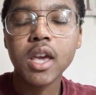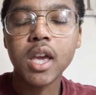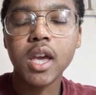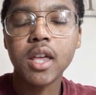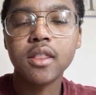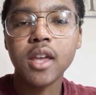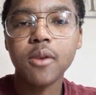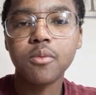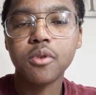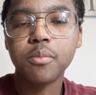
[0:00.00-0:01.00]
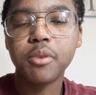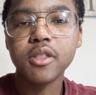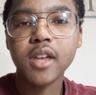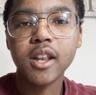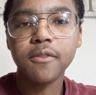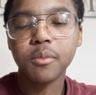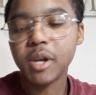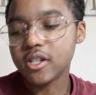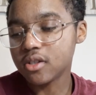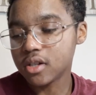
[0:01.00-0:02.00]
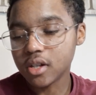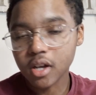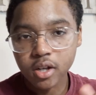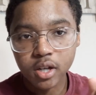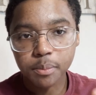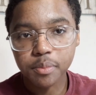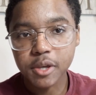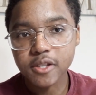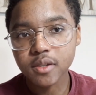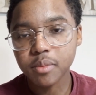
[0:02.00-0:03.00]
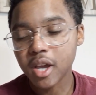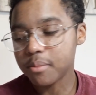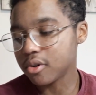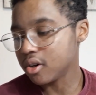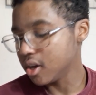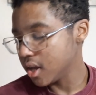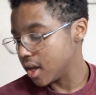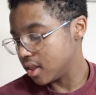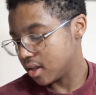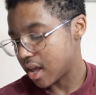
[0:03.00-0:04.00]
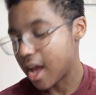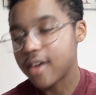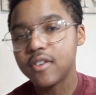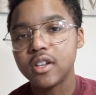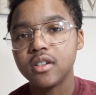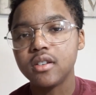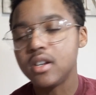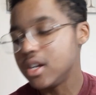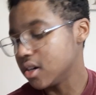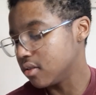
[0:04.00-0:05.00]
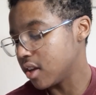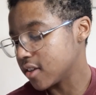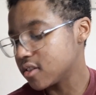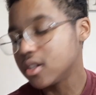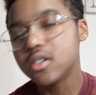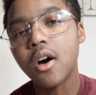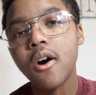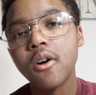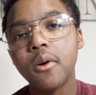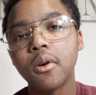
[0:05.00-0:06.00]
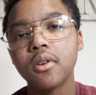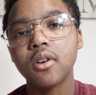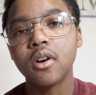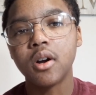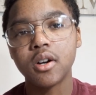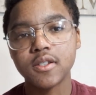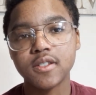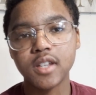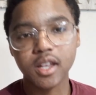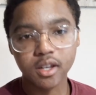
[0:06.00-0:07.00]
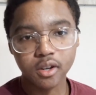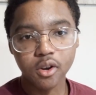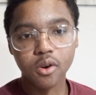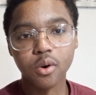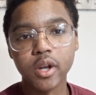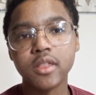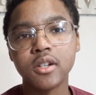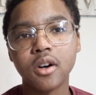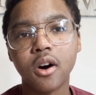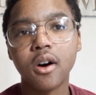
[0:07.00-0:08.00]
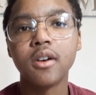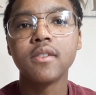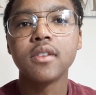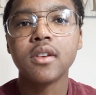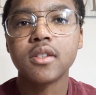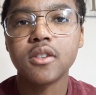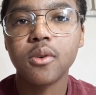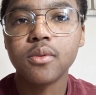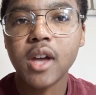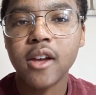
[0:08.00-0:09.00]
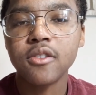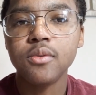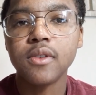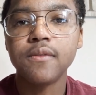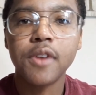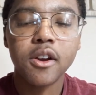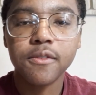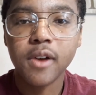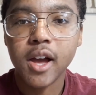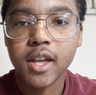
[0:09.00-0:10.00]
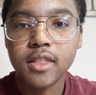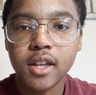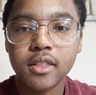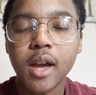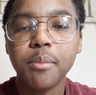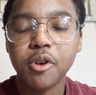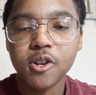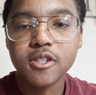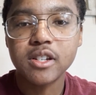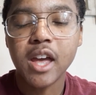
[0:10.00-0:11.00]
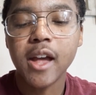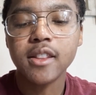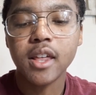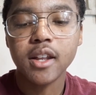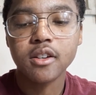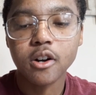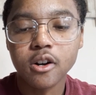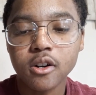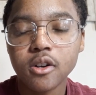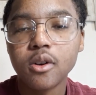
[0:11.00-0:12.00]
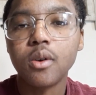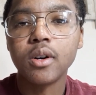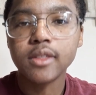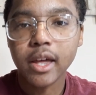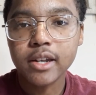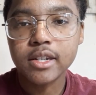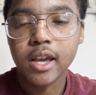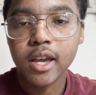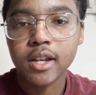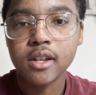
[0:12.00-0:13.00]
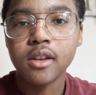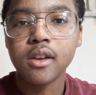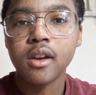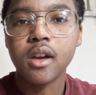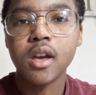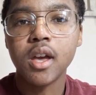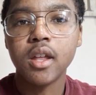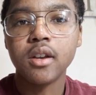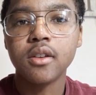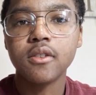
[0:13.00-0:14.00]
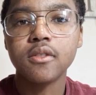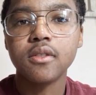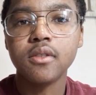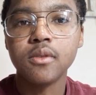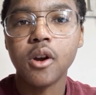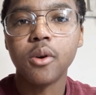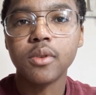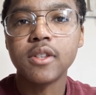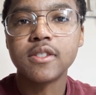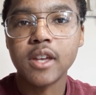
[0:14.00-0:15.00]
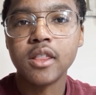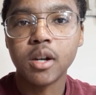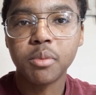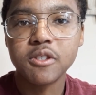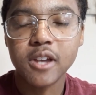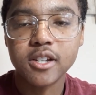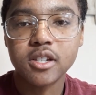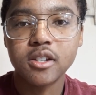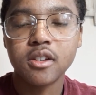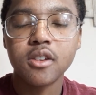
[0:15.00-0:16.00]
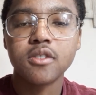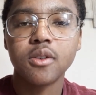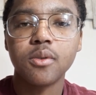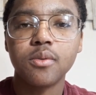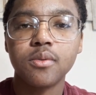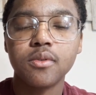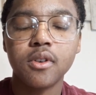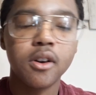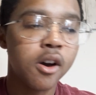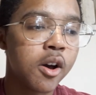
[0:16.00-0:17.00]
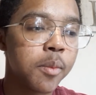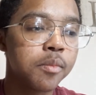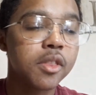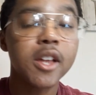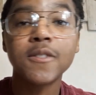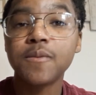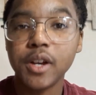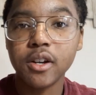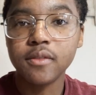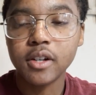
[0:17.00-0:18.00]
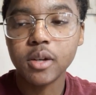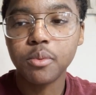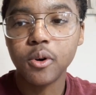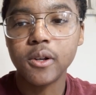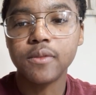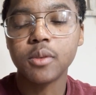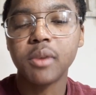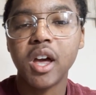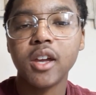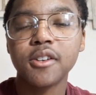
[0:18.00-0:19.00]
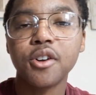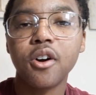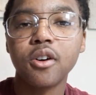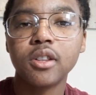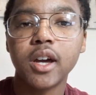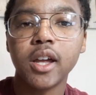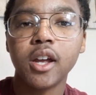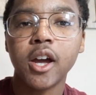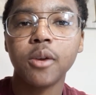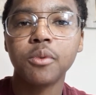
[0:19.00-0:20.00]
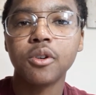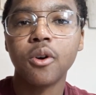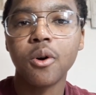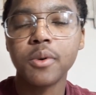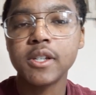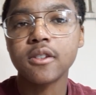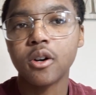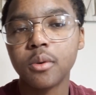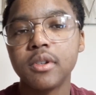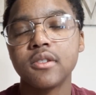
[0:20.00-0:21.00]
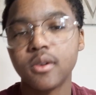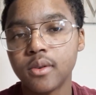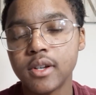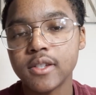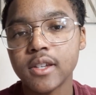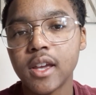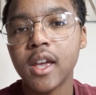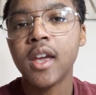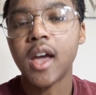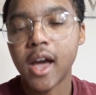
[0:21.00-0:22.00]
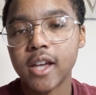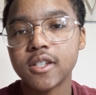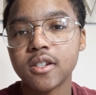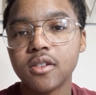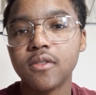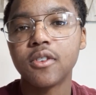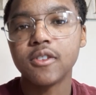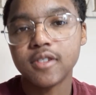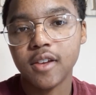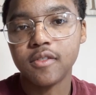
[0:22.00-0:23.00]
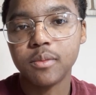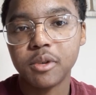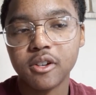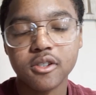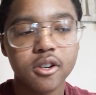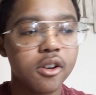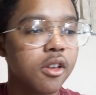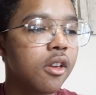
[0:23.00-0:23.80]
and they will put that information on a piece of paper and then have it next to the doll or sitting on the doll, so that you can verify that that person had that doll on that date and it's in their possession. So that's very, very important if you're buying a doll online. I would always, always, always ask for a safety picture.